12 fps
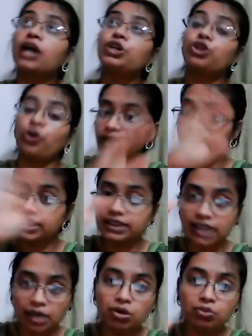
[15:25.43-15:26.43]
during the
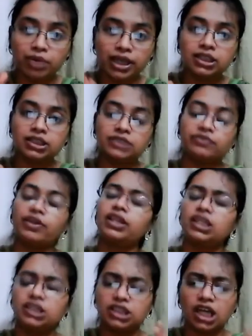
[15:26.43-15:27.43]
summer months, when
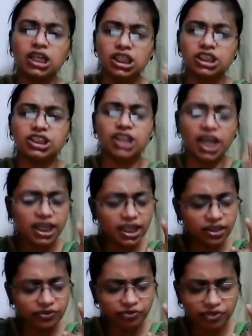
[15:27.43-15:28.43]
the sun is
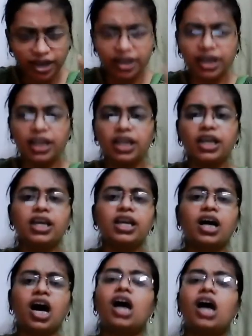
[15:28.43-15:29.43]
shining very
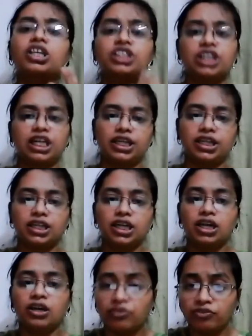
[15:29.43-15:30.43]
harshly,
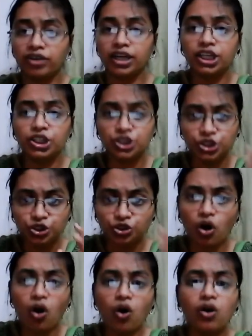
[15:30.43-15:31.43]
very
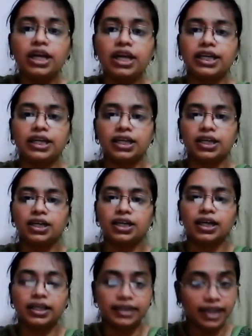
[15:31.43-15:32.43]
strongly,
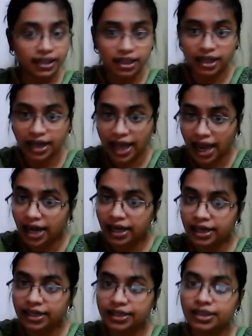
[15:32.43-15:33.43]
then the
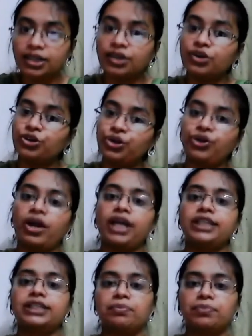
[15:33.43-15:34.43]
land
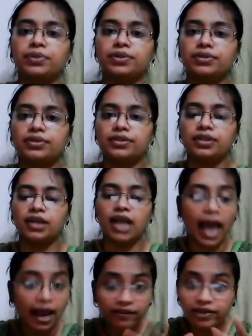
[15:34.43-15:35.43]
dries up.
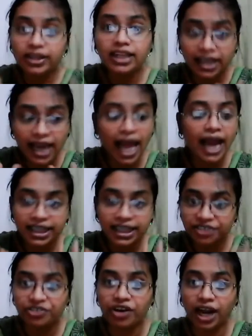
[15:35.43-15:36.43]
And when the
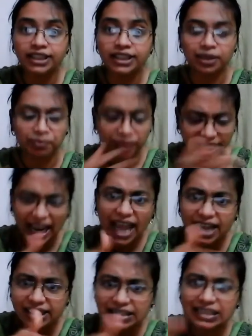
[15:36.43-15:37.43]
land dries up,
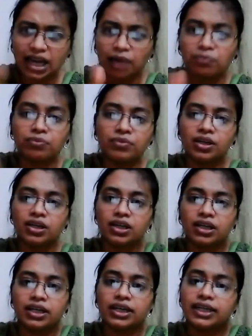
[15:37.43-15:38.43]
cracks come.
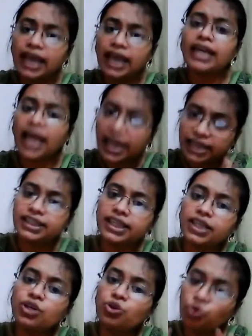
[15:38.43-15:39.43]
Can
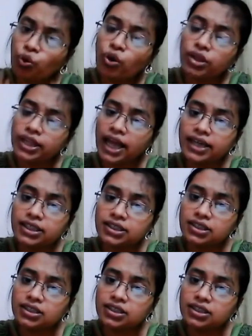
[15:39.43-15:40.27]
anything grow on that?